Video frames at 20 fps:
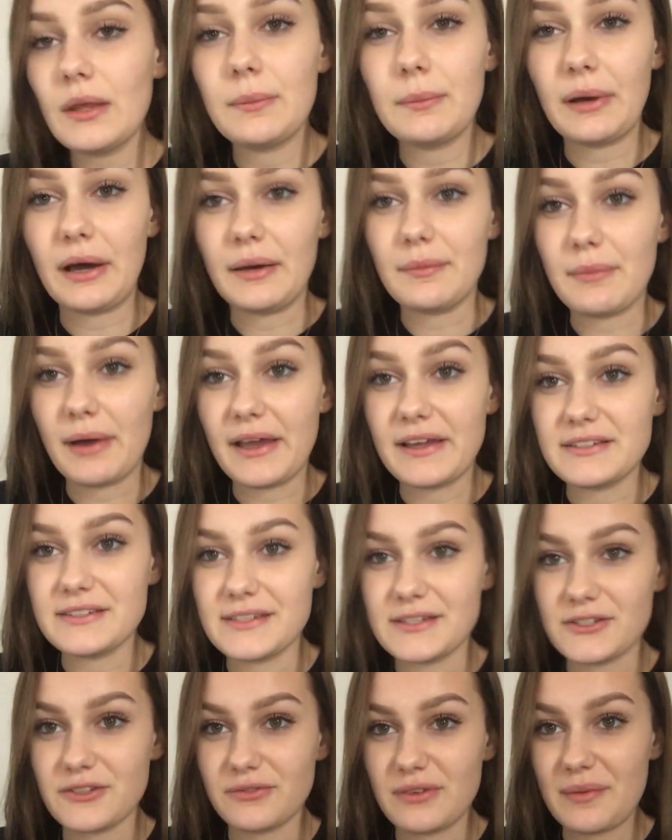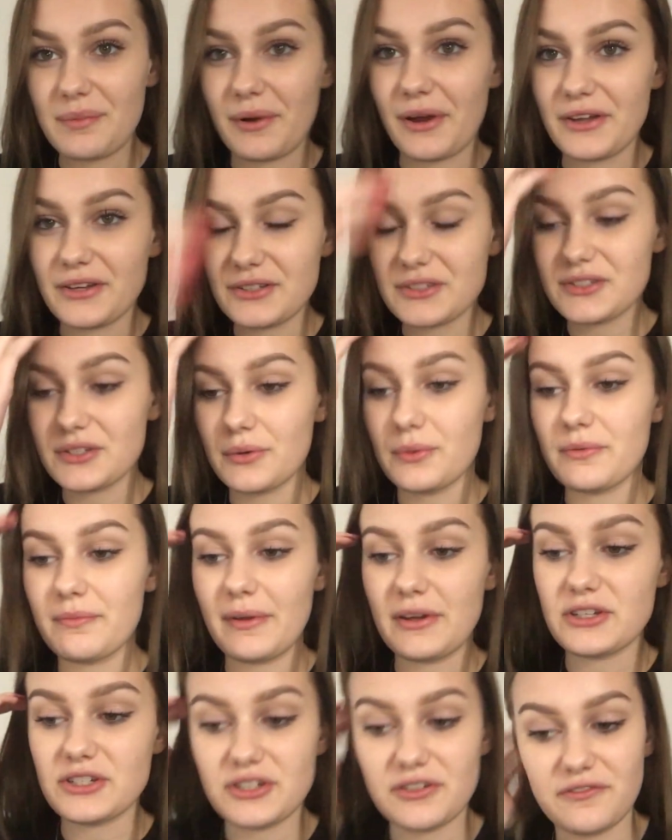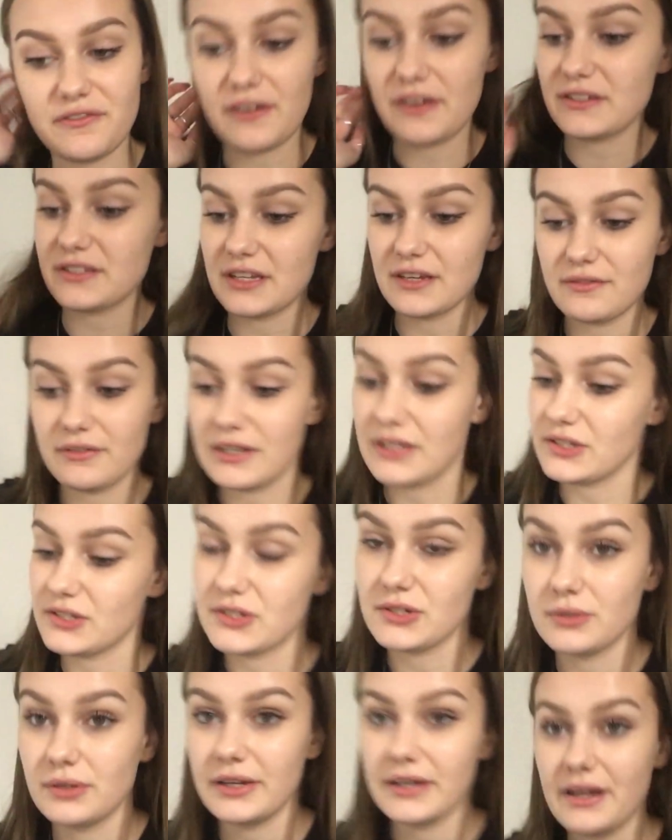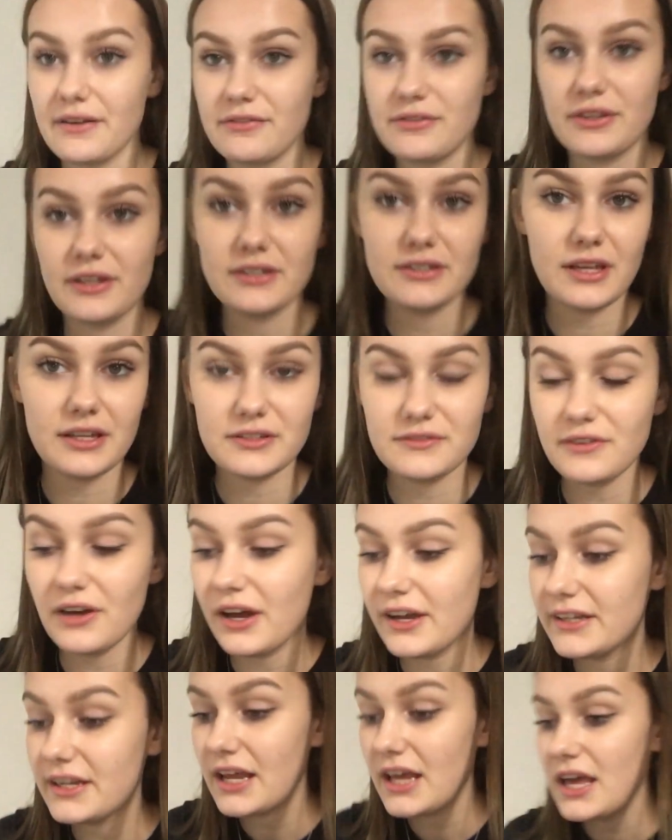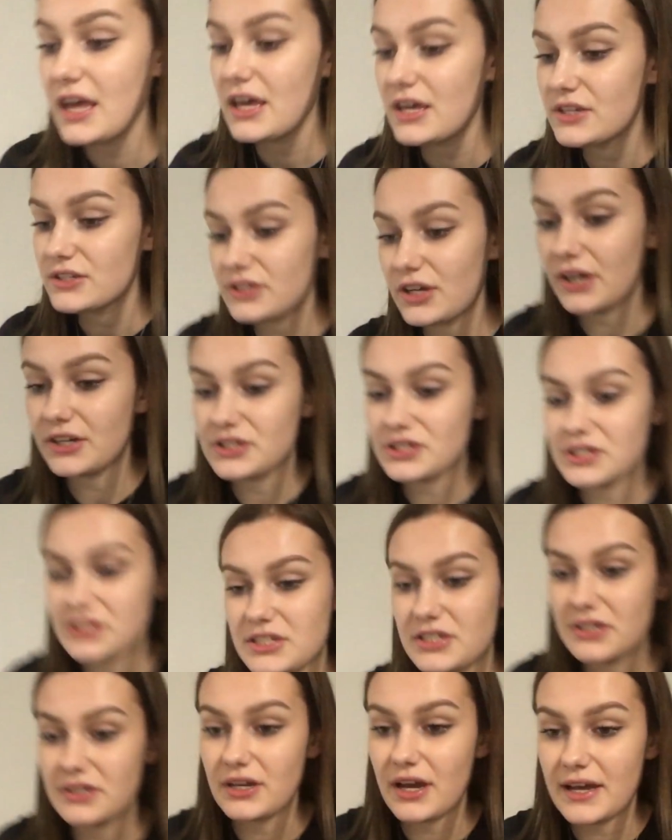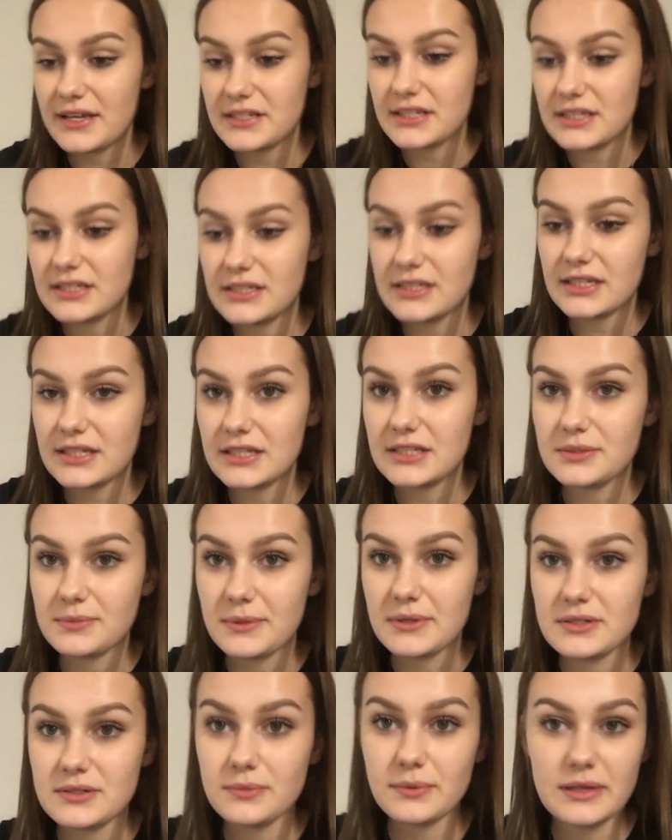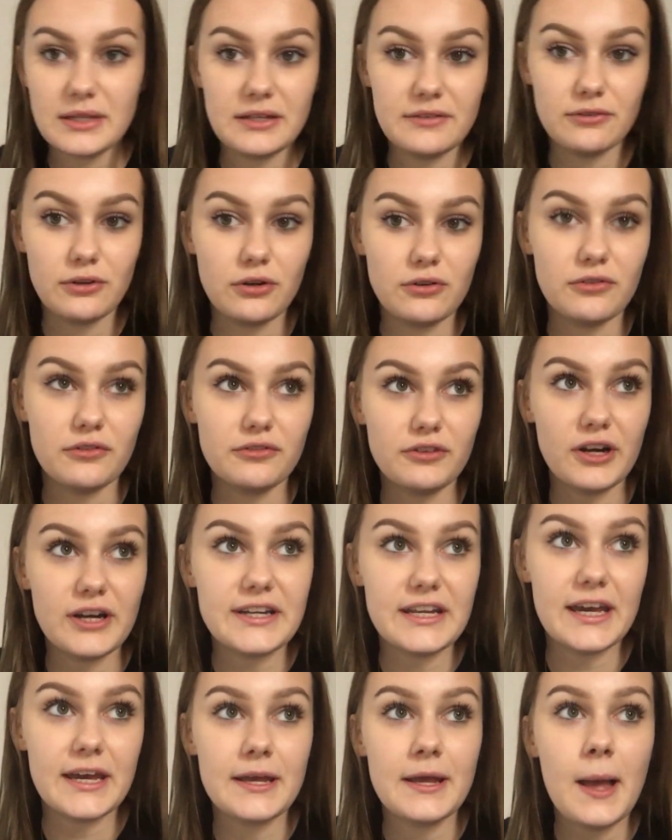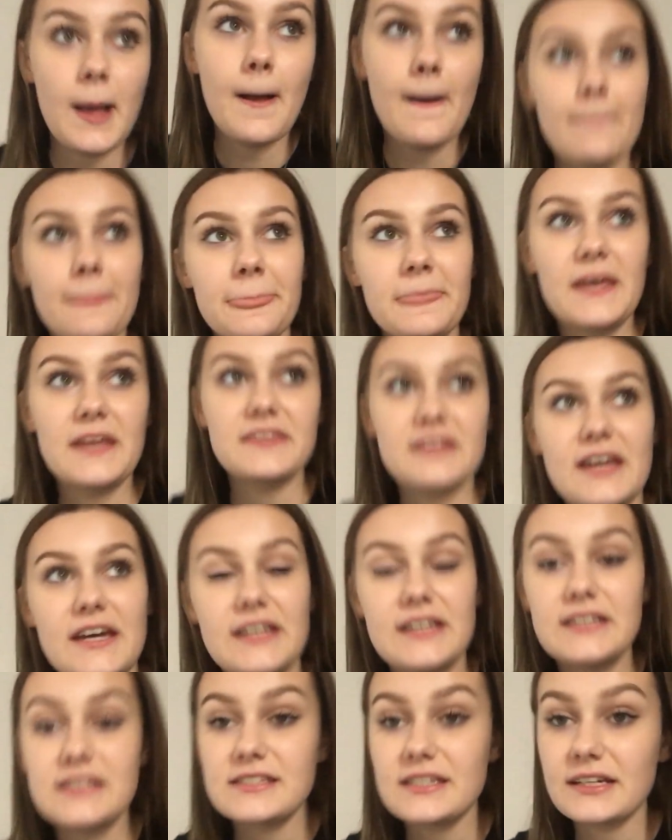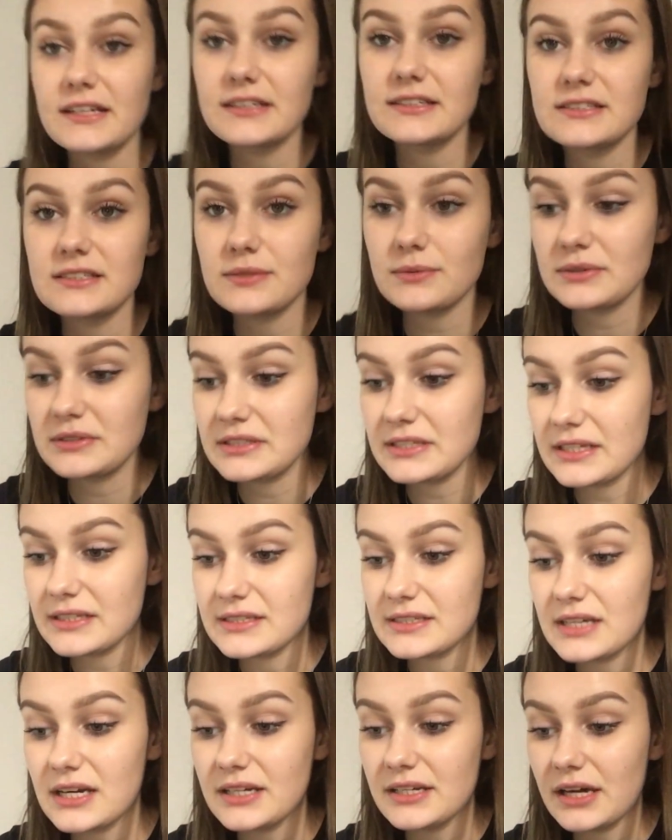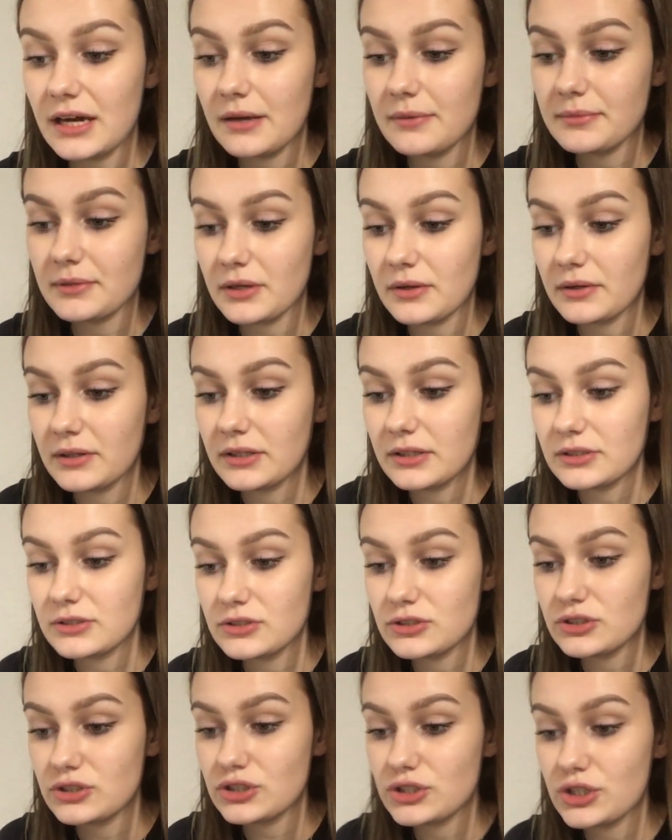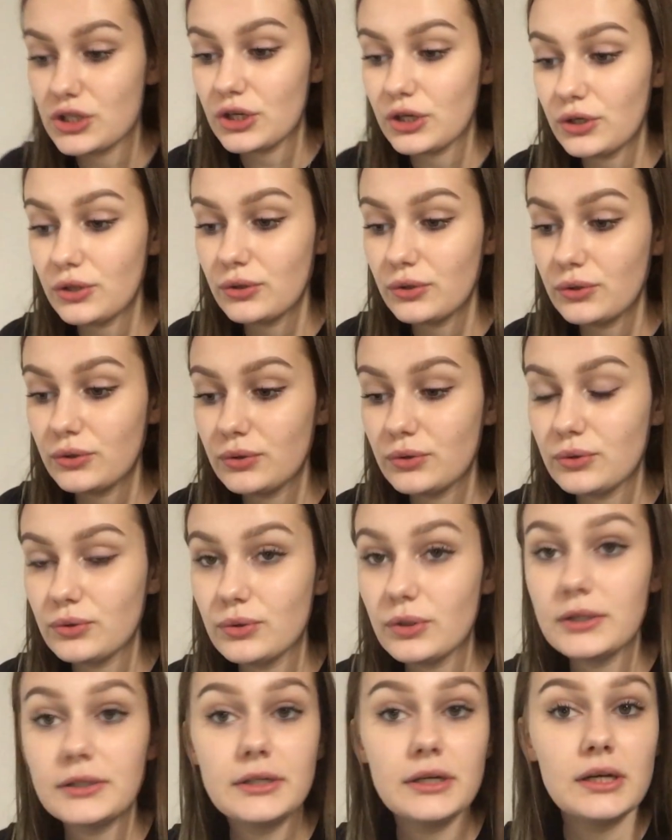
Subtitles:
But my editing software broke, so we've managed to fix it, reinstall it and everything, so that's fine. So I just need to edit this week's weekly vlog for Friday. And then in a second, once that's done, I'm going to